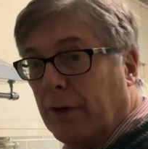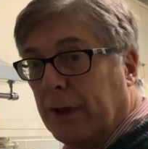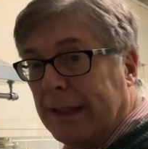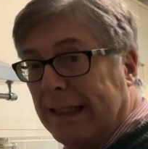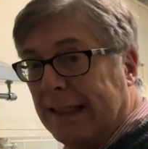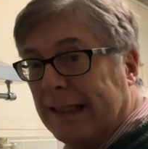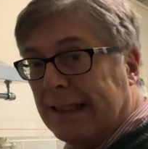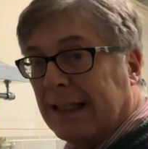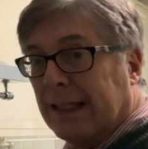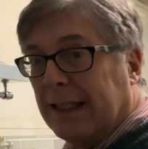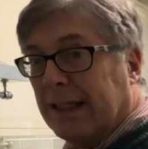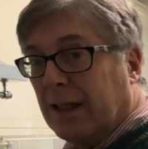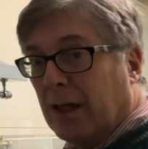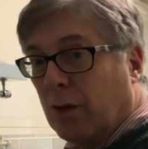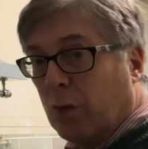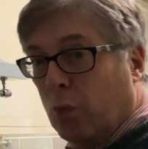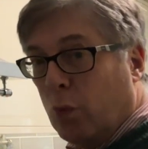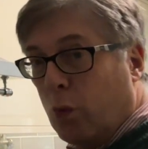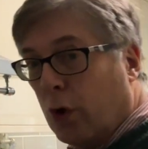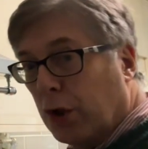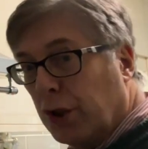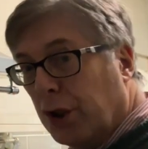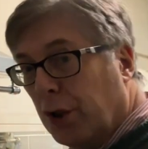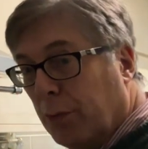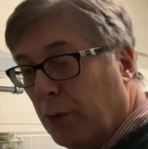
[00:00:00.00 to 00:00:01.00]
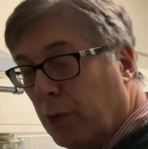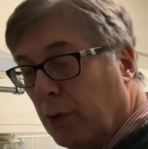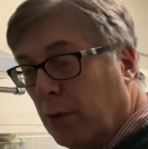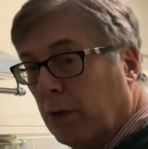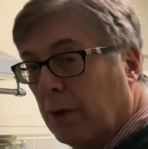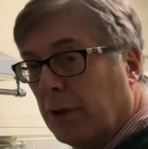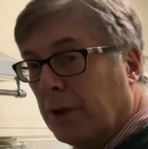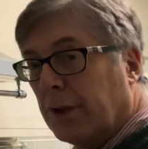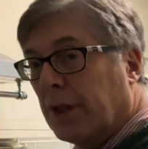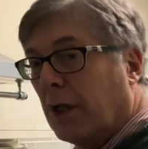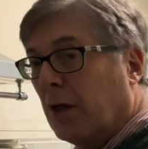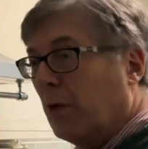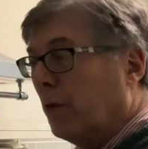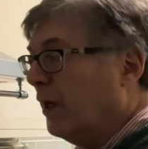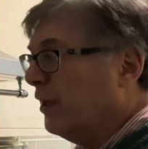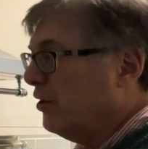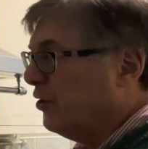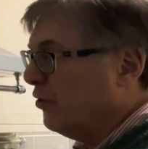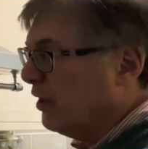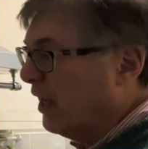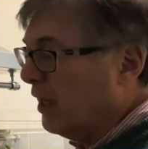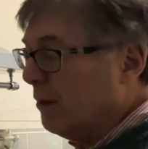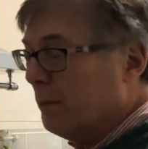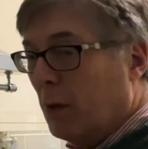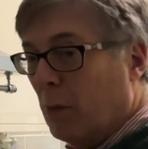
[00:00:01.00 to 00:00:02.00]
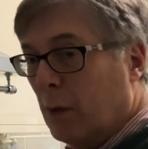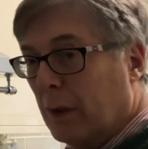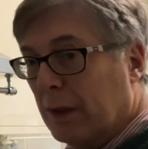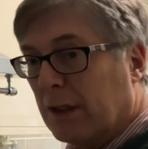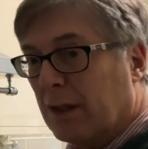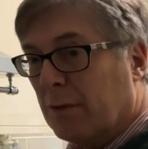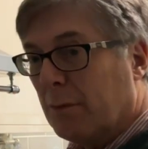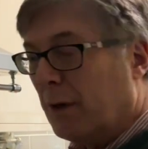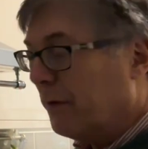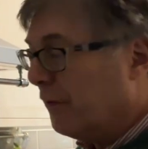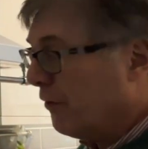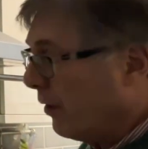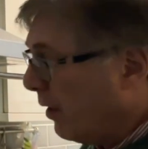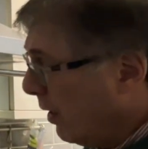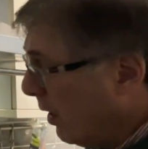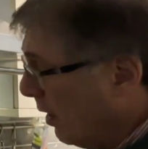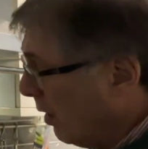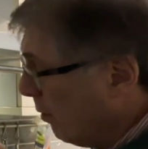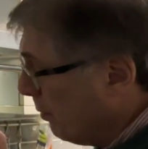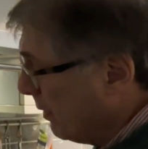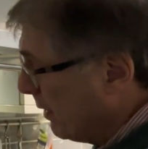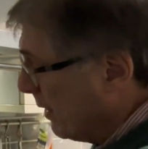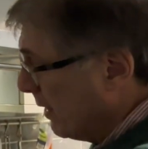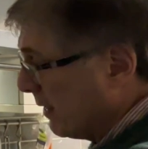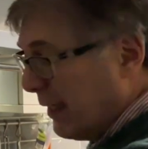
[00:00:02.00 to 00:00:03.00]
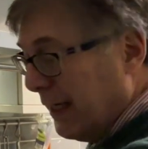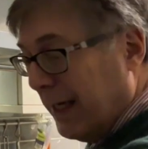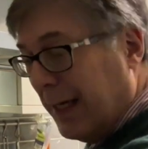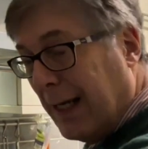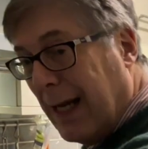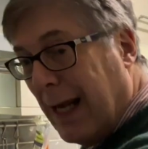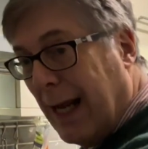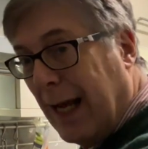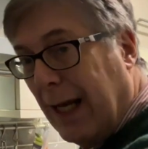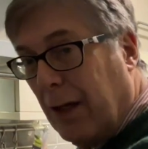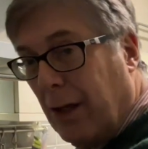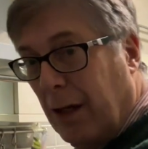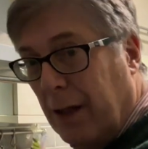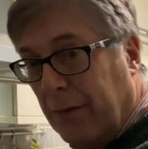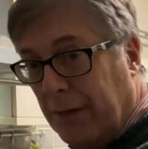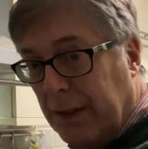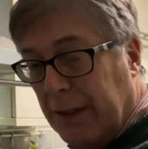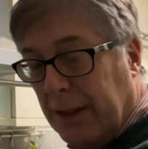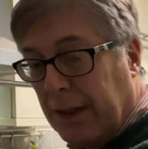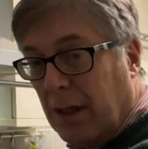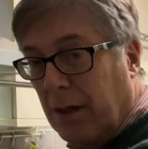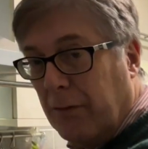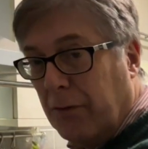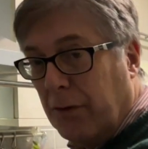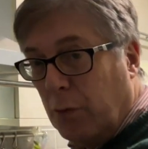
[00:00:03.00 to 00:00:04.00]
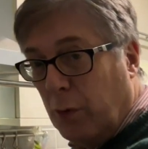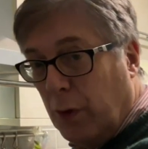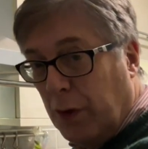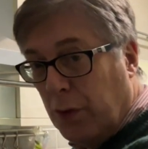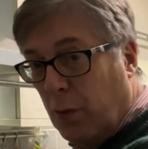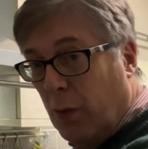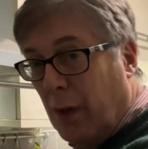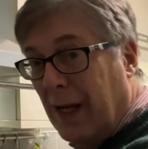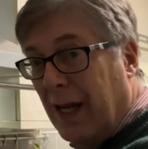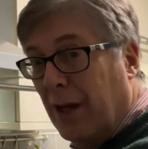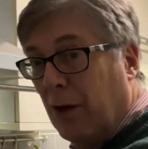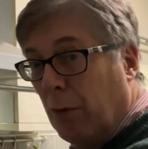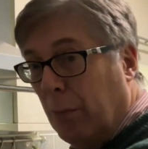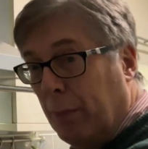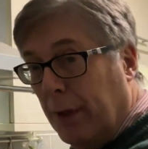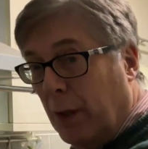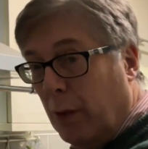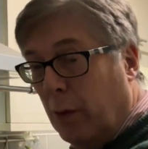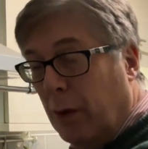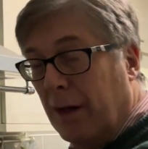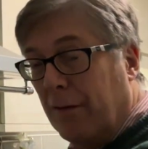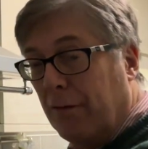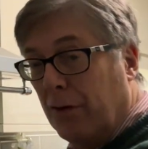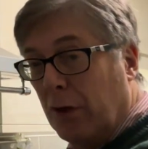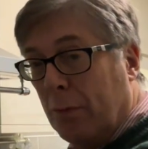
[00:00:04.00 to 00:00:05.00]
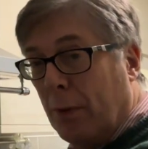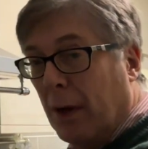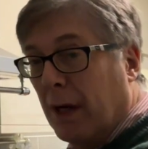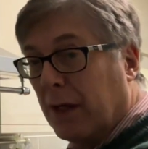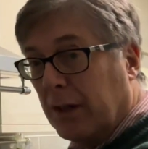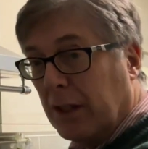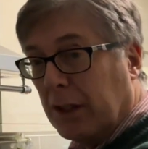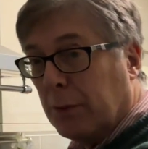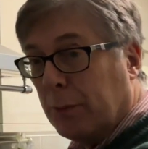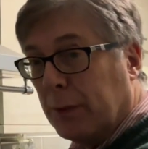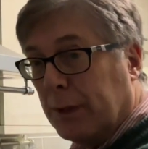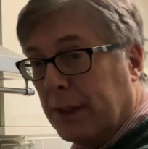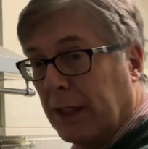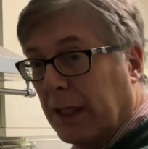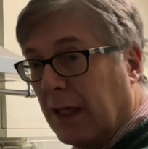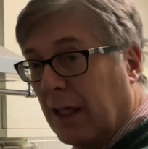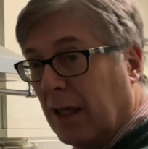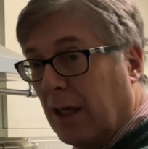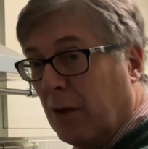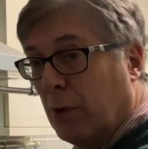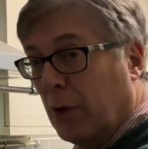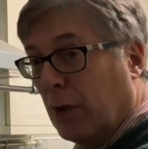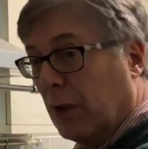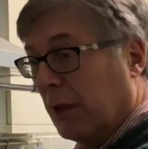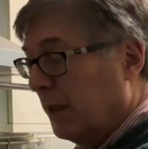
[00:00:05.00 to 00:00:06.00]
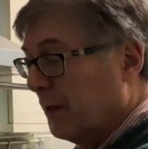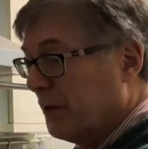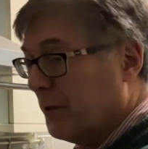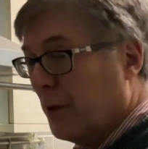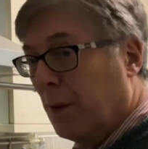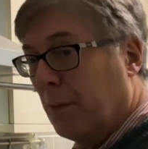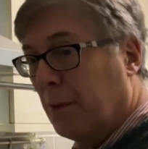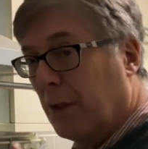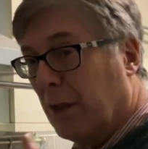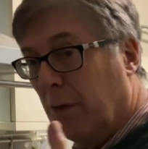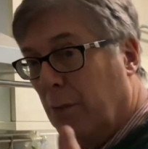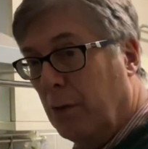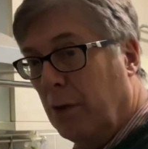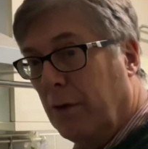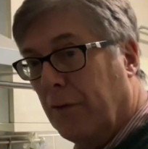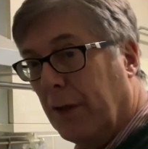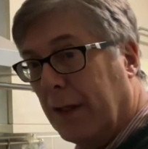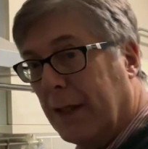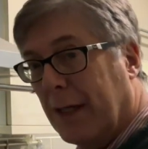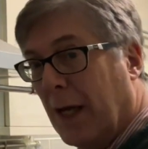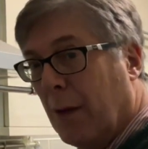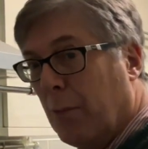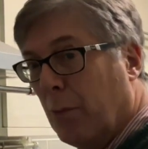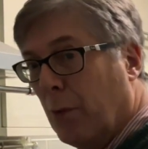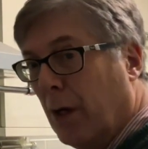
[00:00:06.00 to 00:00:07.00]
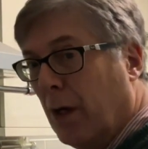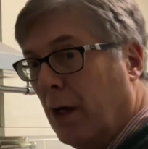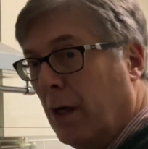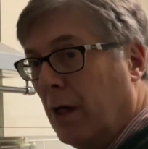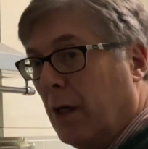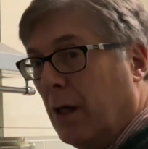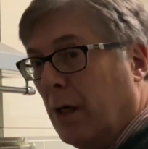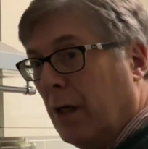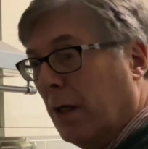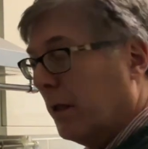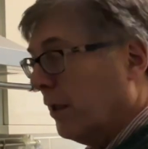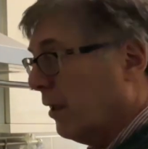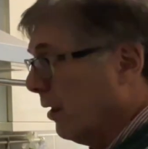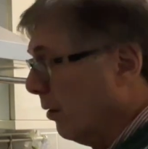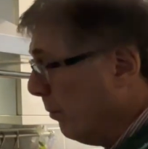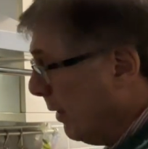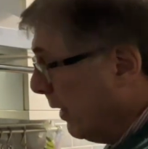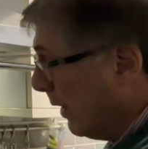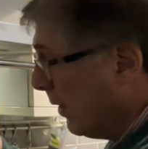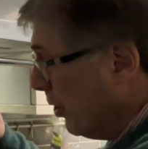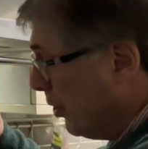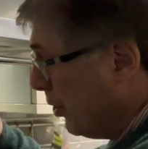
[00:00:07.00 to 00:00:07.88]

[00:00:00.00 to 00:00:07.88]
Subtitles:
very easily and washable. So I do that about once a month. But there's a little hack I've discovered which will help you if you buy this particular model. So I'm going to move the camera and come back